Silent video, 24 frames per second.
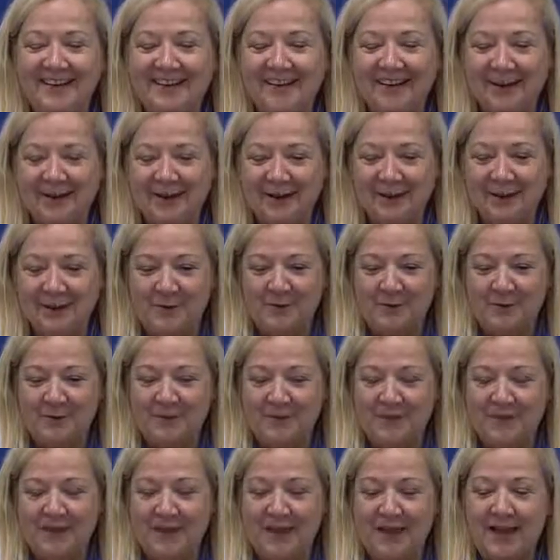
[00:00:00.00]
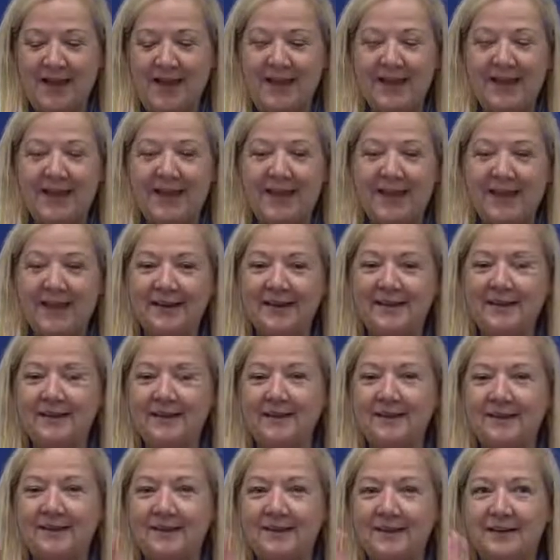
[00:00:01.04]
I had
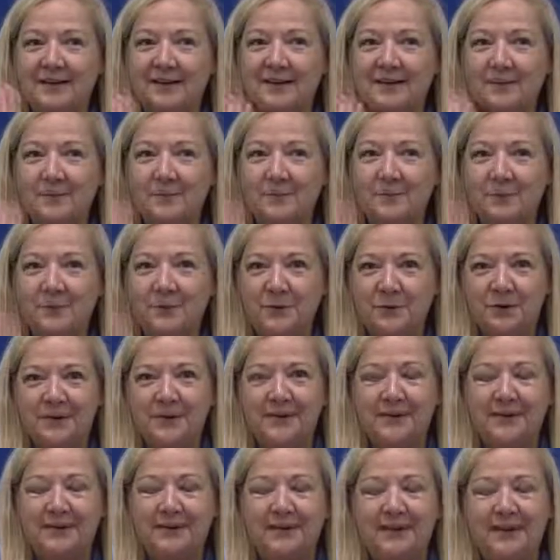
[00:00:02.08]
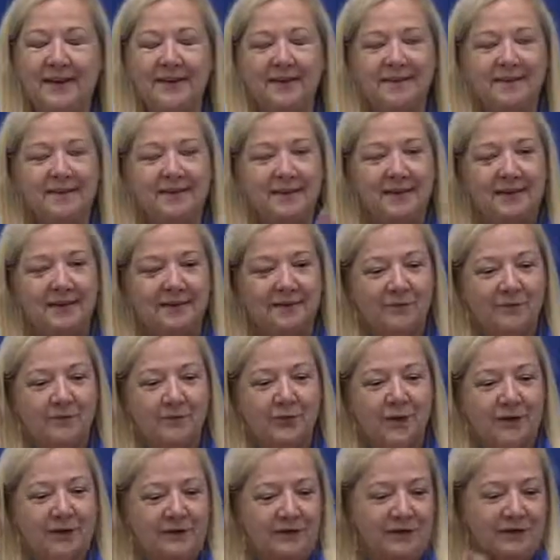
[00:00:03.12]
put it into
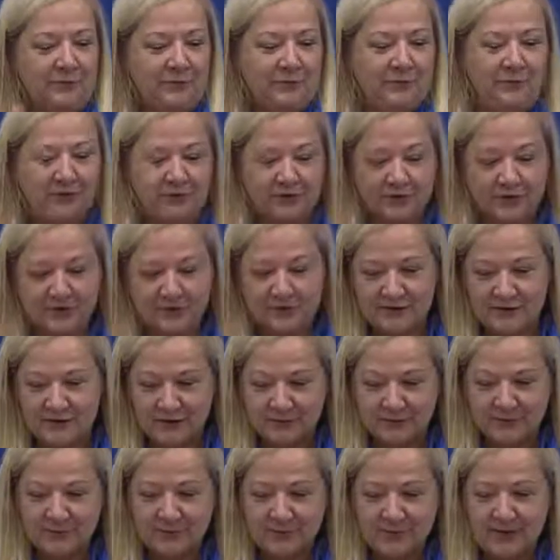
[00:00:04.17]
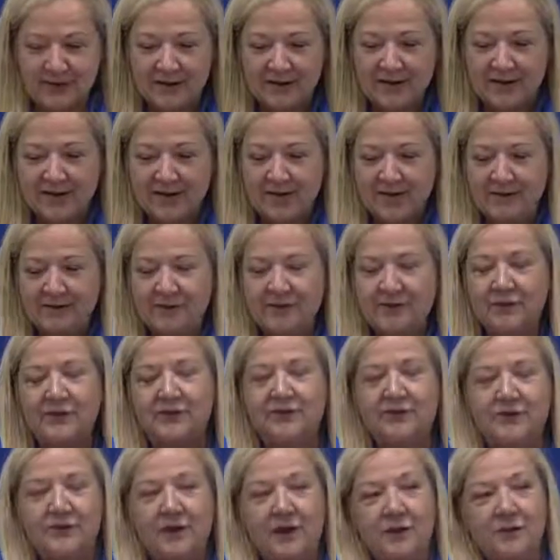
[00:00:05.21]
what you can do is you
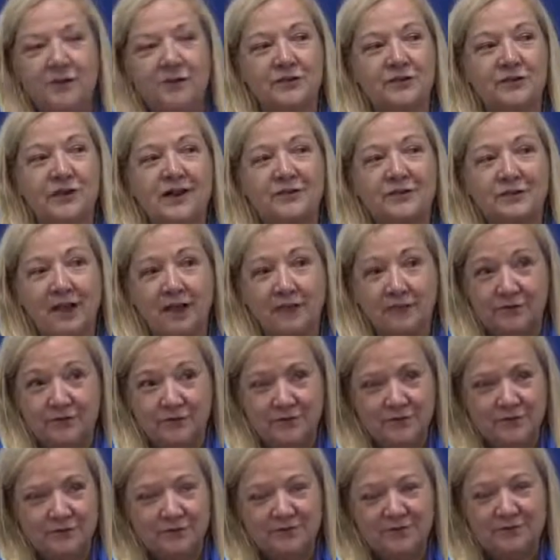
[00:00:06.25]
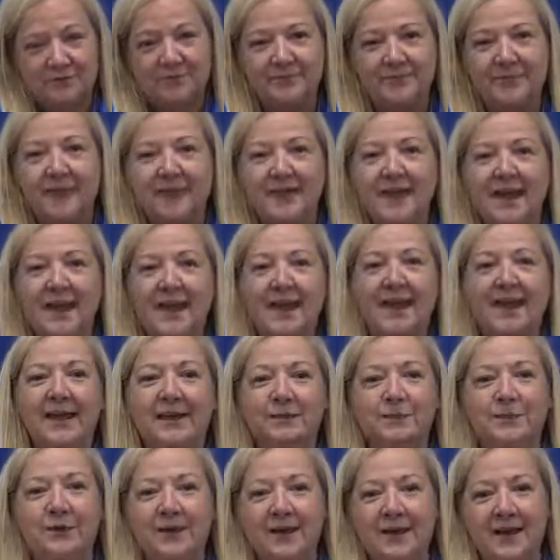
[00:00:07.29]
can do overdraft coverage.
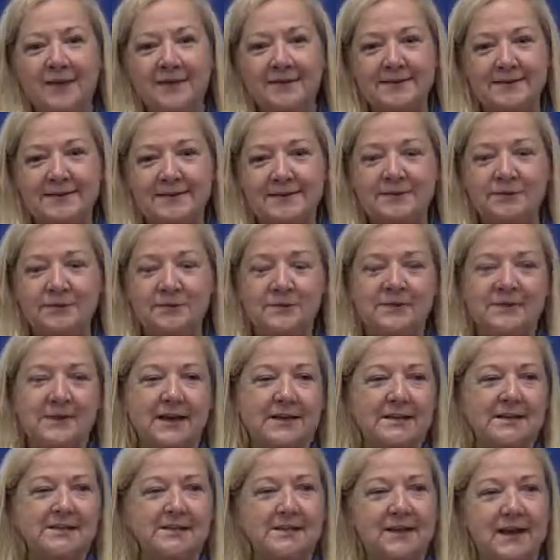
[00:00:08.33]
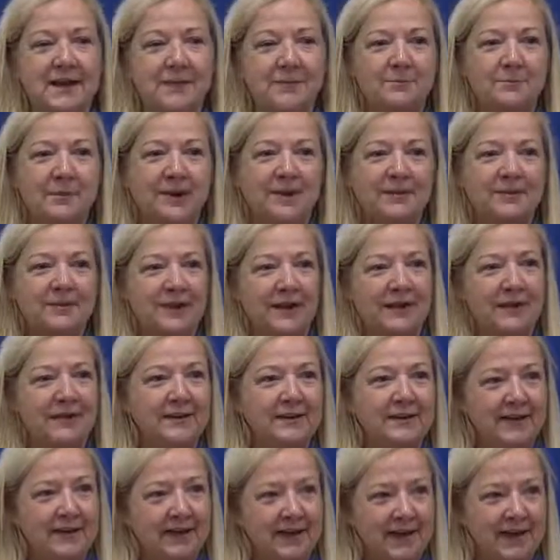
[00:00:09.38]
And what I did was I set my
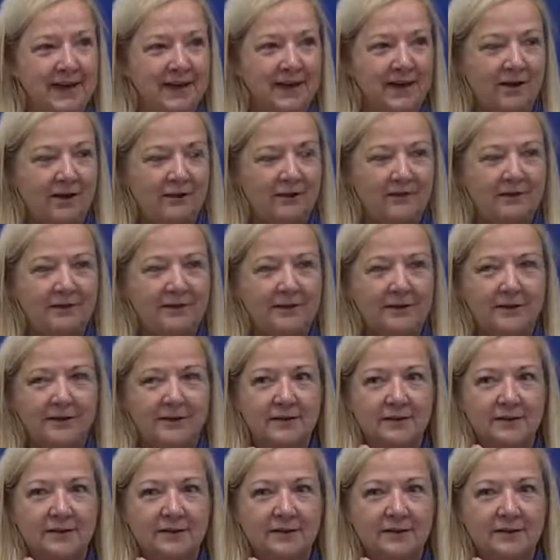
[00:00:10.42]
checking account